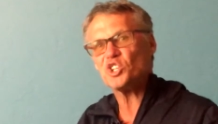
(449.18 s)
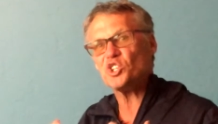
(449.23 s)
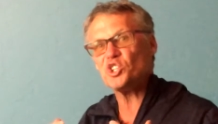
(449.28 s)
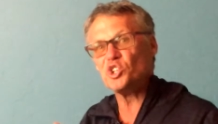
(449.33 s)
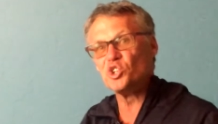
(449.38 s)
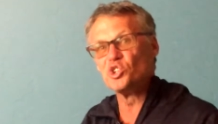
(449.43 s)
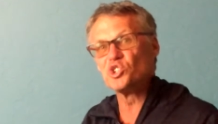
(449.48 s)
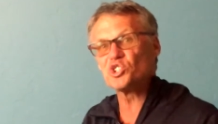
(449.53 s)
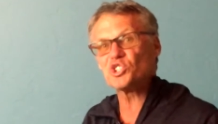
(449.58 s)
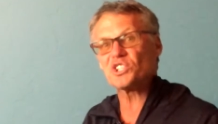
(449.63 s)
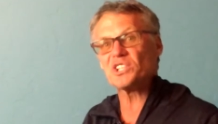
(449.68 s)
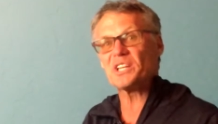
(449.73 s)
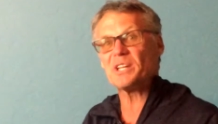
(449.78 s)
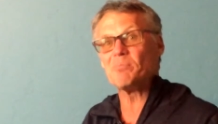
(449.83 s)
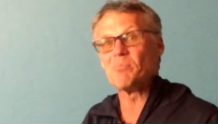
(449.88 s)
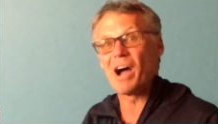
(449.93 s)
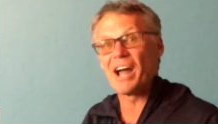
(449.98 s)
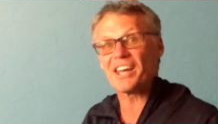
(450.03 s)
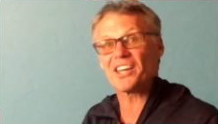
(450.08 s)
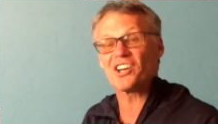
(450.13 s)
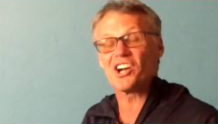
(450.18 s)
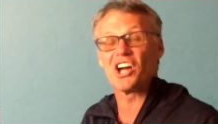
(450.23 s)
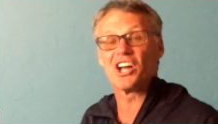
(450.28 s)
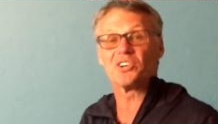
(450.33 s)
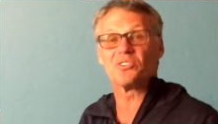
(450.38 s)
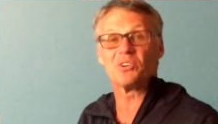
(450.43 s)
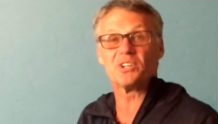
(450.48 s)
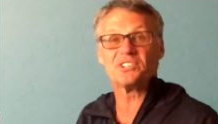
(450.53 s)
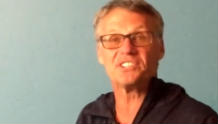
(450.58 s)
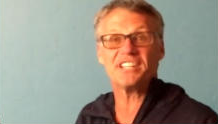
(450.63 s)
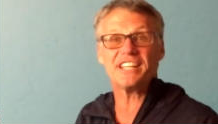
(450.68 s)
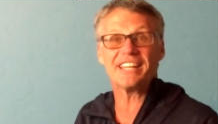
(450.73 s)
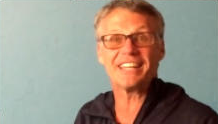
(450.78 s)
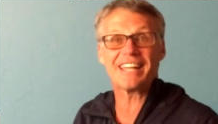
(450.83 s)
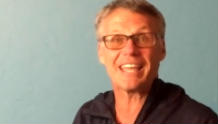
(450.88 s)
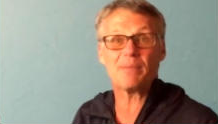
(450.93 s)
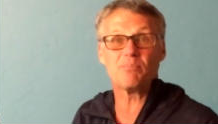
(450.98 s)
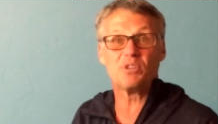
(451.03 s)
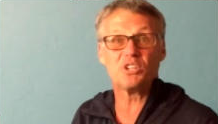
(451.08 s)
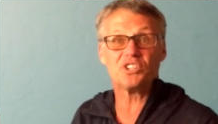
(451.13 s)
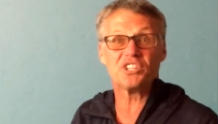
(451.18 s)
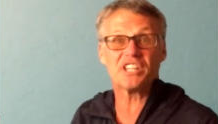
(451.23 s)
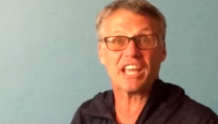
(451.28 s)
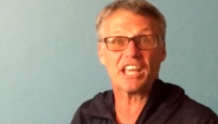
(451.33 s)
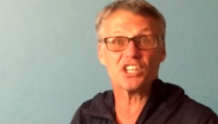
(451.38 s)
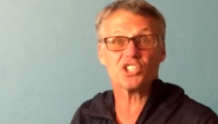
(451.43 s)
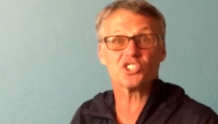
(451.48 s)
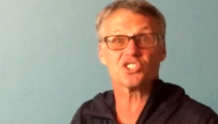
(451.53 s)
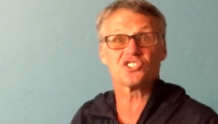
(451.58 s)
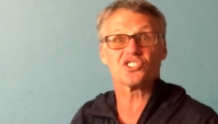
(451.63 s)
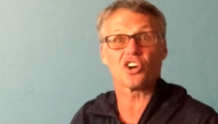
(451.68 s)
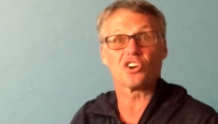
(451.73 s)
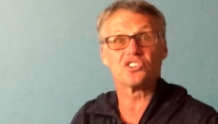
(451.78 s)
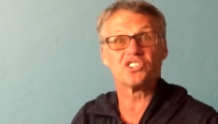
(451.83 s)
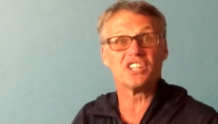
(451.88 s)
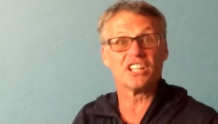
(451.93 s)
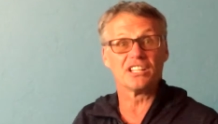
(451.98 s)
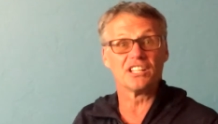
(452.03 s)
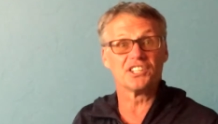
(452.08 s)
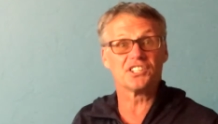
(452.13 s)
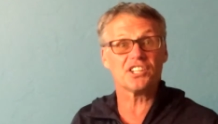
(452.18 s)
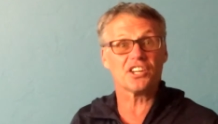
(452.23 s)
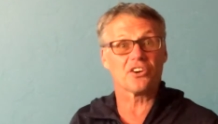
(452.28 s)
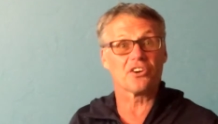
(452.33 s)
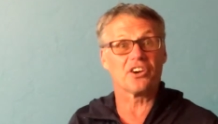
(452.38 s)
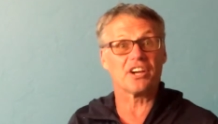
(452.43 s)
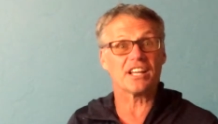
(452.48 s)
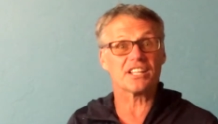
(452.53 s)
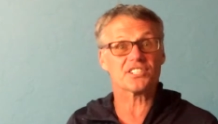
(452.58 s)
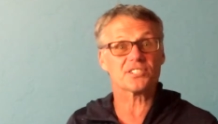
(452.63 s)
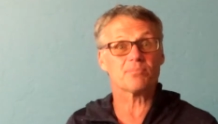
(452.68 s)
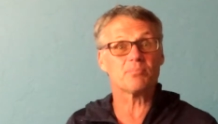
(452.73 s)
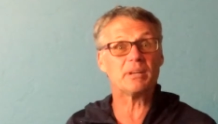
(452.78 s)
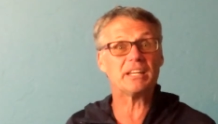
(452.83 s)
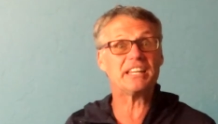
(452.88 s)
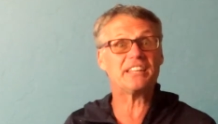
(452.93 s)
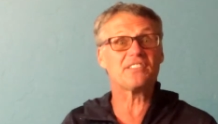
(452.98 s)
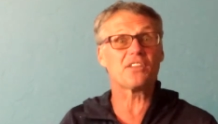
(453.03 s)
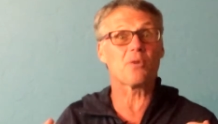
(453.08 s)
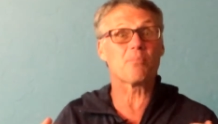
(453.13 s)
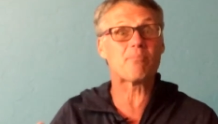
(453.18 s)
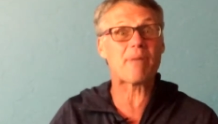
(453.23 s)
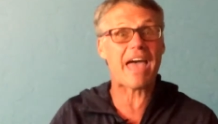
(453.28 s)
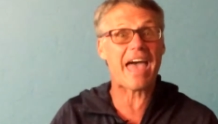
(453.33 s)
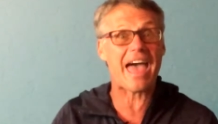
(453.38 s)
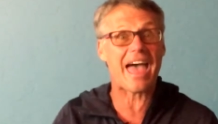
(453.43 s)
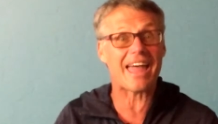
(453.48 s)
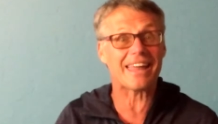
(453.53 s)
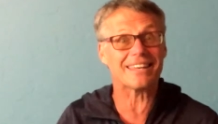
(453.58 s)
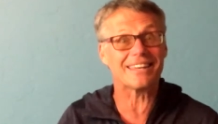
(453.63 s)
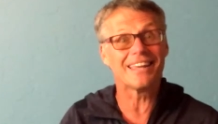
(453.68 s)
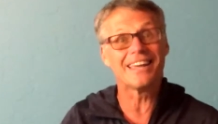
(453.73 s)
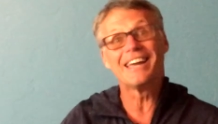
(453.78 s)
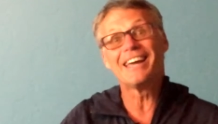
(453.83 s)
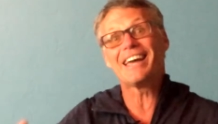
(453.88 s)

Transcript: Usually mitochondrial DNA mutations are deleterious, meaning they're bad,